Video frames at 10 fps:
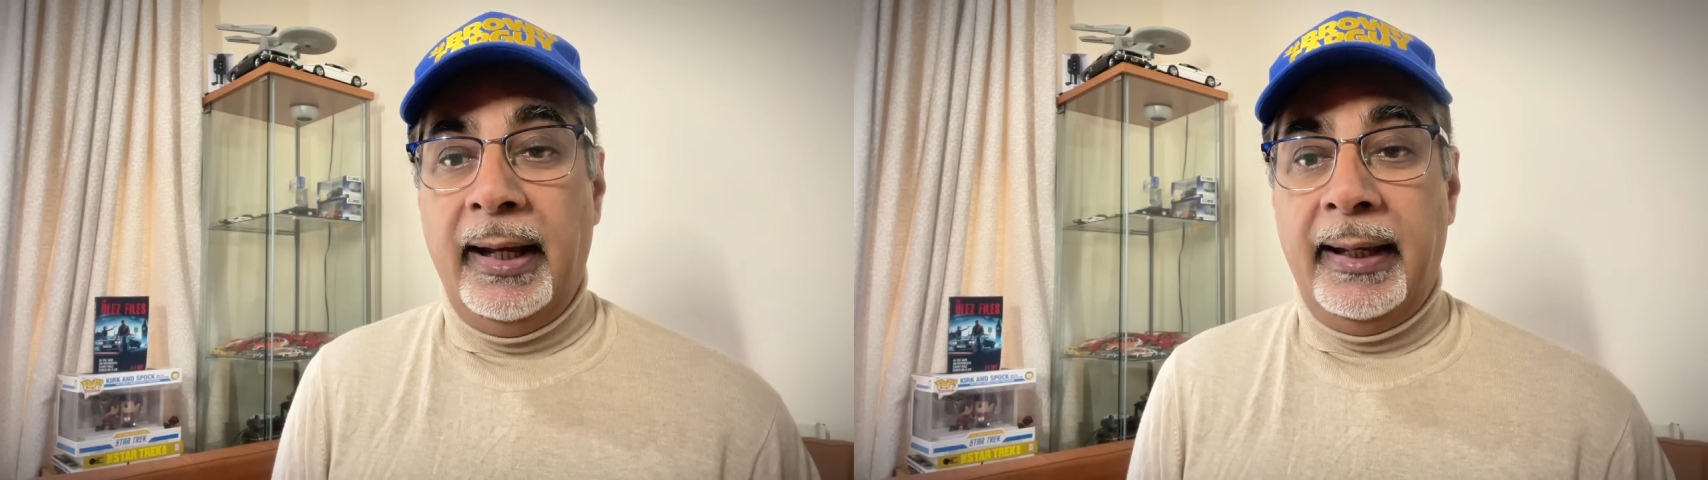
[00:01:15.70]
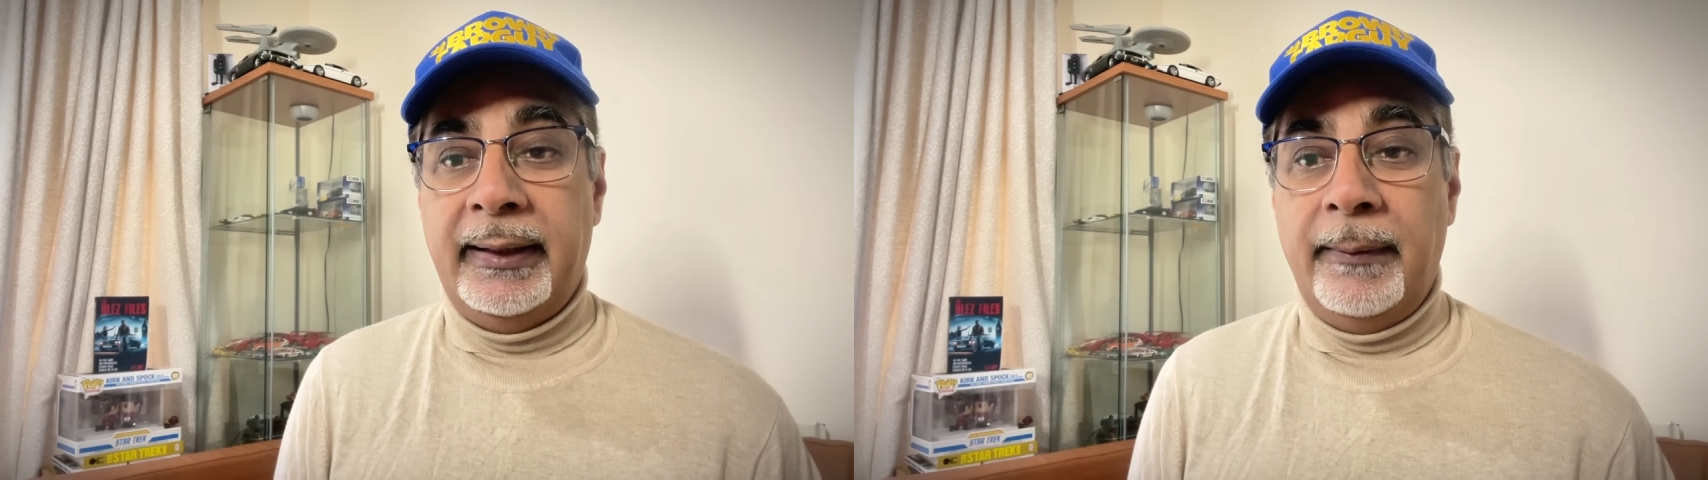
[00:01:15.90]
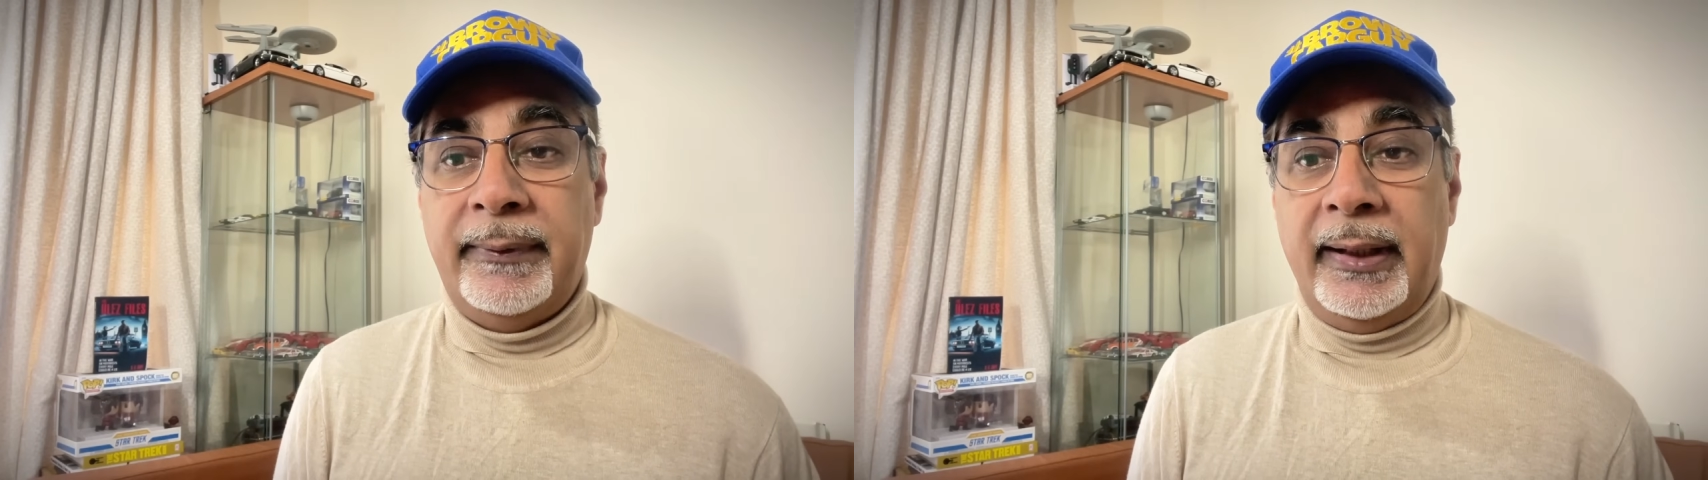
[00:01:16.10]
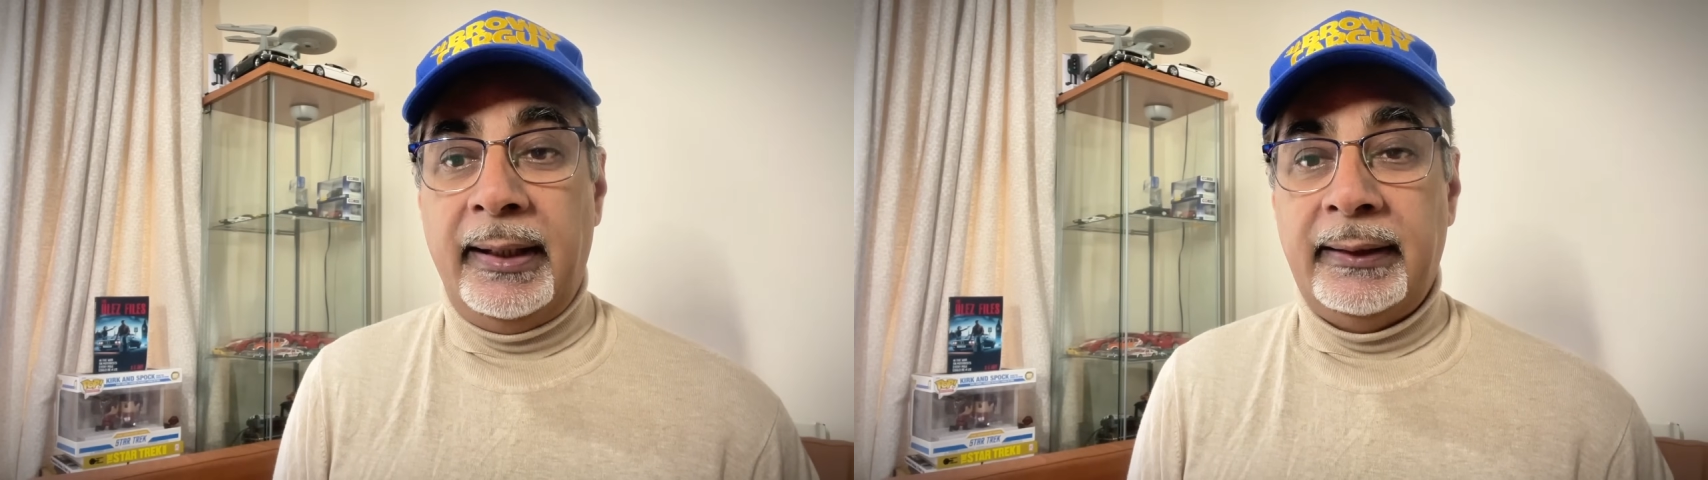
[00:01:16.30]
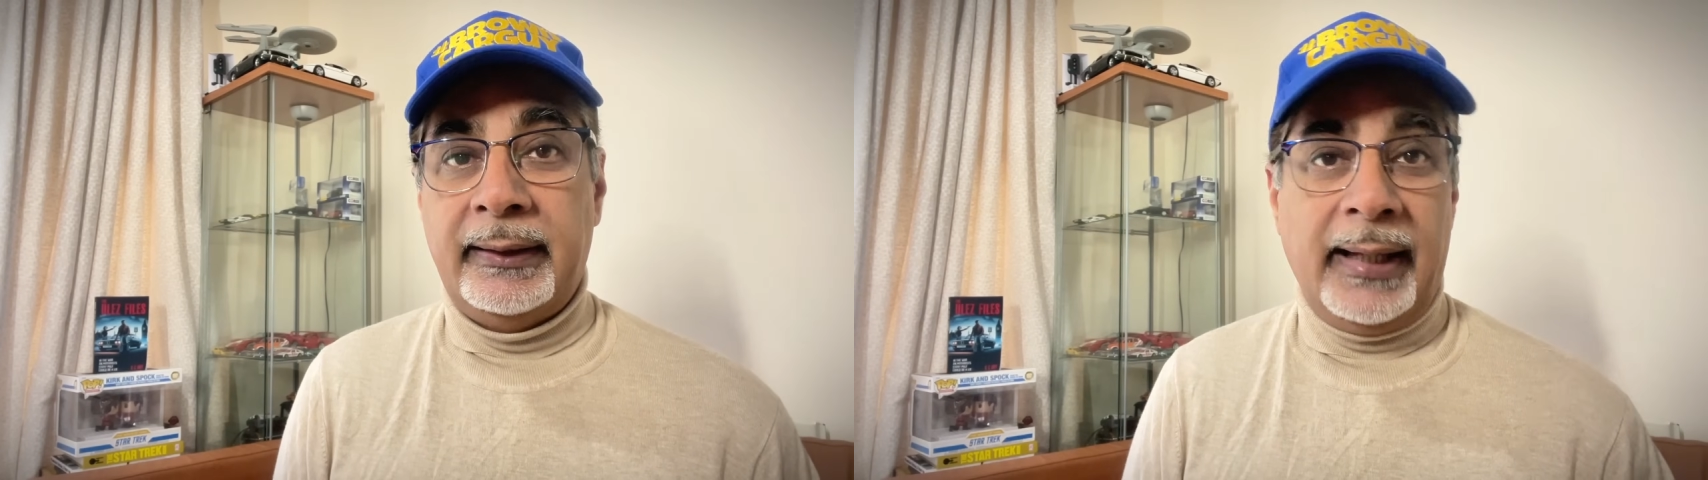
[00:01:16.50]
and them
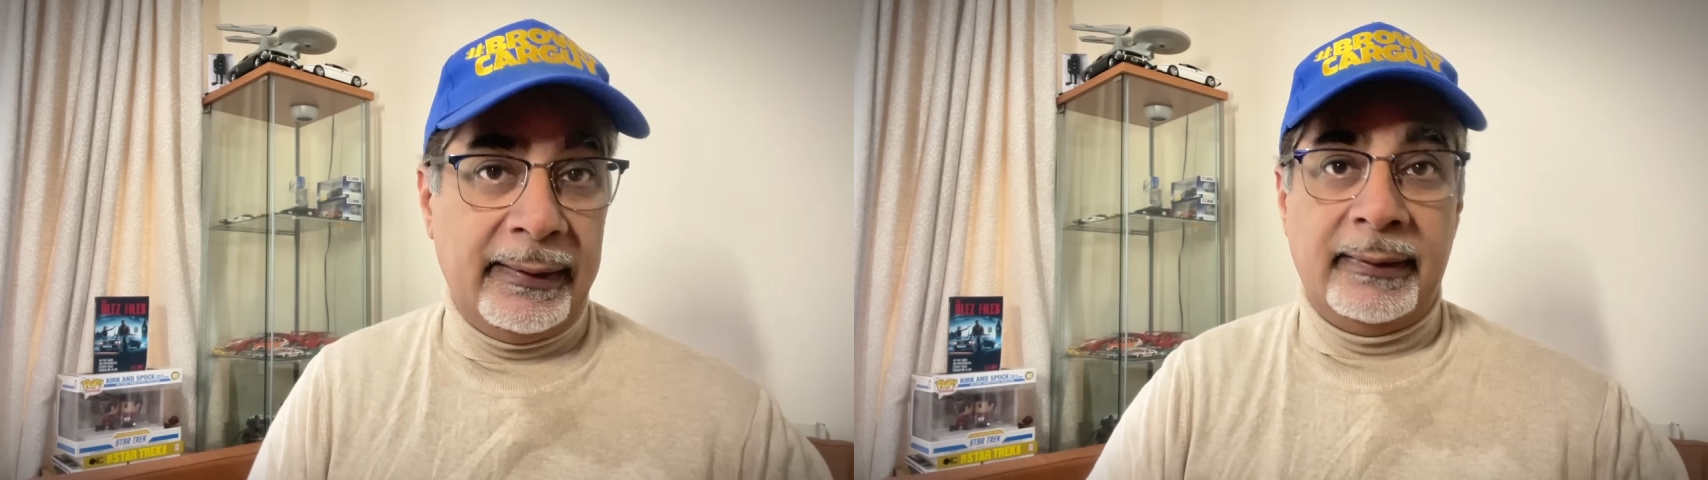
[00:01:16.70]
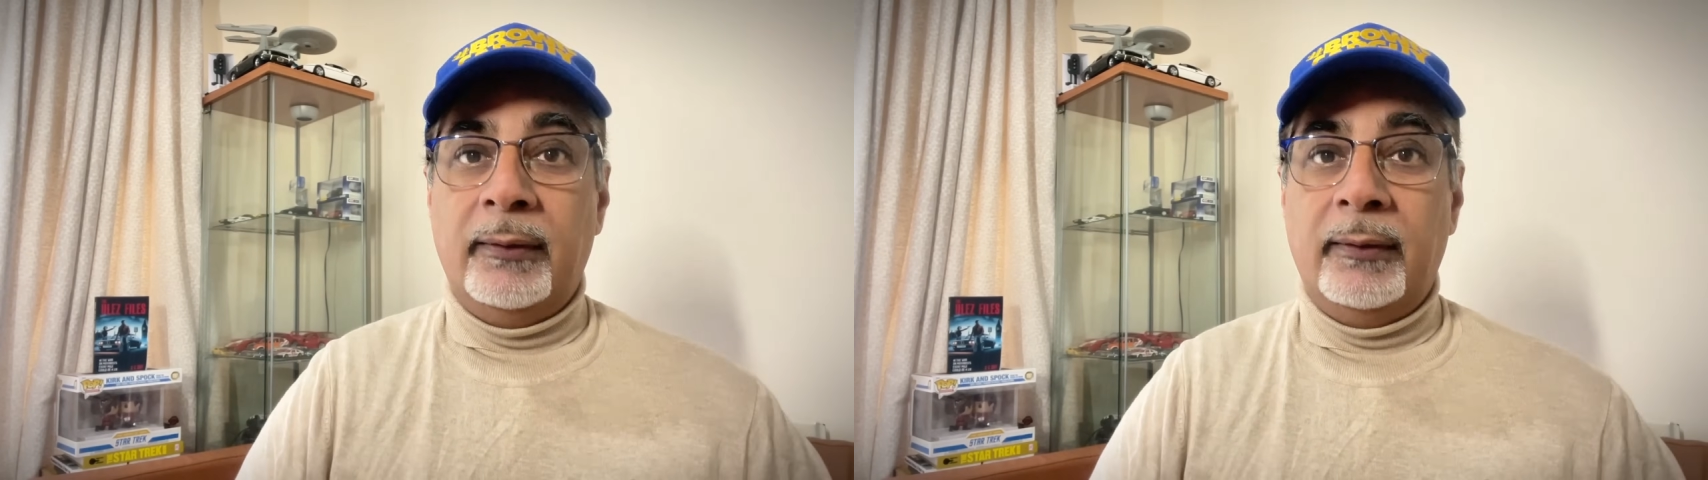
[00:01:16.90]
saying that that's